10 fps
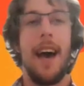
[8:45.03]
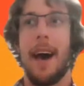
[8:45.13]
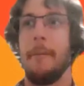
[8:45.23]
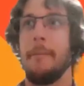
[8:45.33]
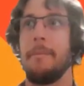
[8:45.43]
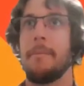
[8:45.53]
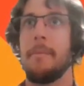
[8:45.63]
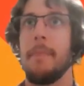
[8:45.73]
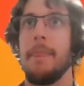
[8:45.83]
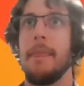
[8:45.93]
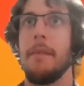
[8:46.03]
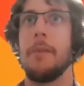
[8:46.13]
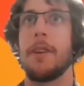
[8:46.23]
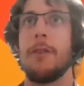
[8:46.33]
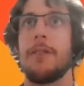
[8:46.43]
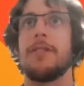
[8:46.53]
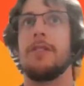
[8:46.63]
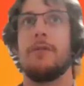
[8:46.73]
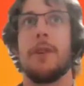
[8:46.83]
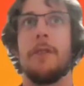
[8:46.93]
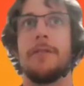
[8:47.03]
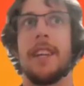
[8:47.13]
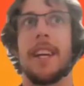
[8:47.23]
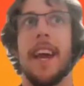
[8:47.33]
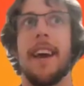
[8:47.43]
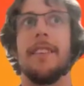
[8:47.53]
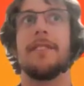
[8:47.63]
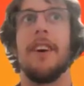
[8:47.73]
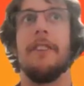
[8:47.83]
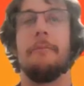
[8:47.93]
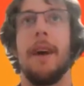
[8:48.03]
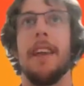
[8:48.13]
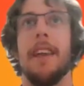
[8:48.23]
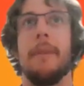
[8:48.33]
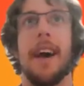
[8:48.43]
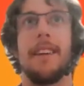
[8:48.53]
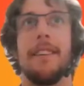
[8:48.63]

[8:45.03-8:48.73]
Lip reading: But across the 3 offset accounts, I've made